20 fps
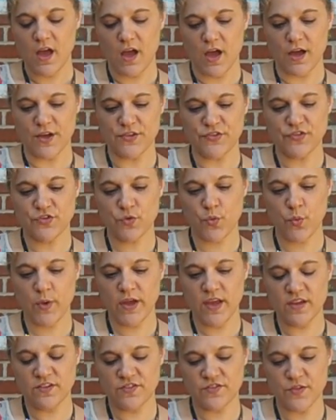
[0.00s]
I
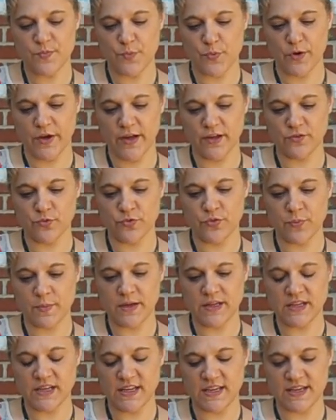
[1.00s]
squeezed the branch with
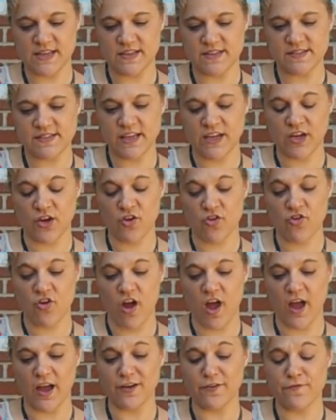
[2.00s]
my knees and
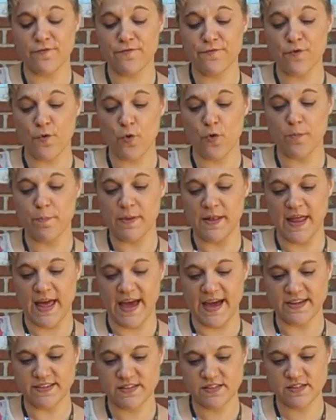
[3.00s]
cried full
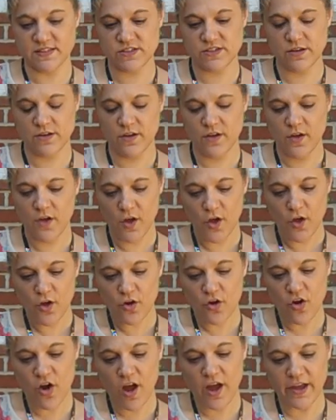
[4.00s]
blast.
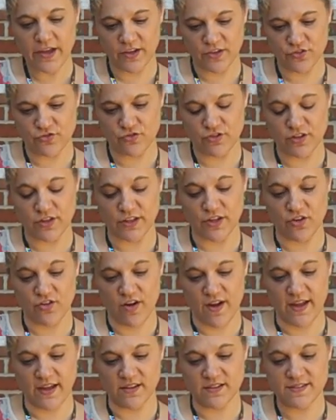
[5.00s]
Crying is really
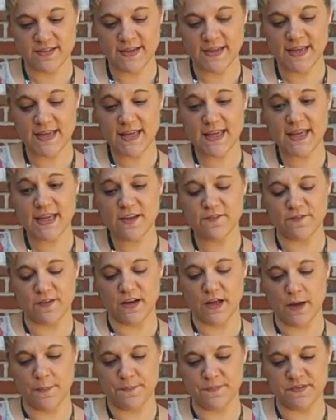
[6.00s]
great,
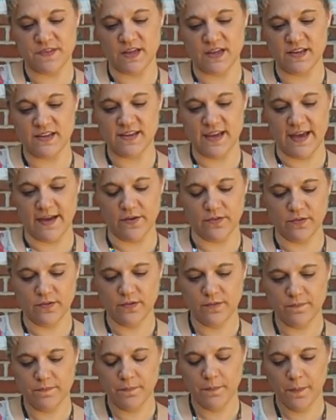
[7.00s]
even upside down.
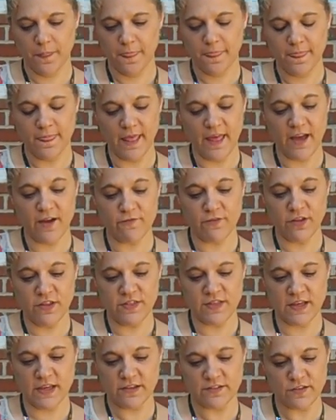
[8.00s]

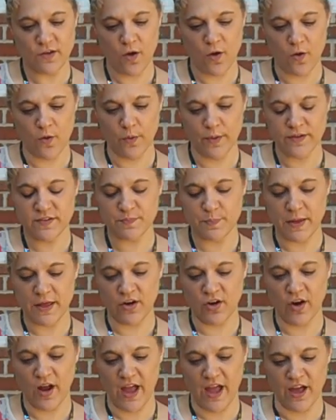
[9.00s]
Everything is always
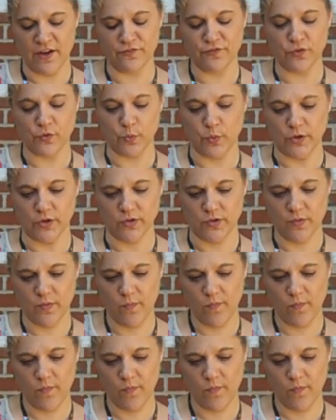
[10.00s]
better afterward.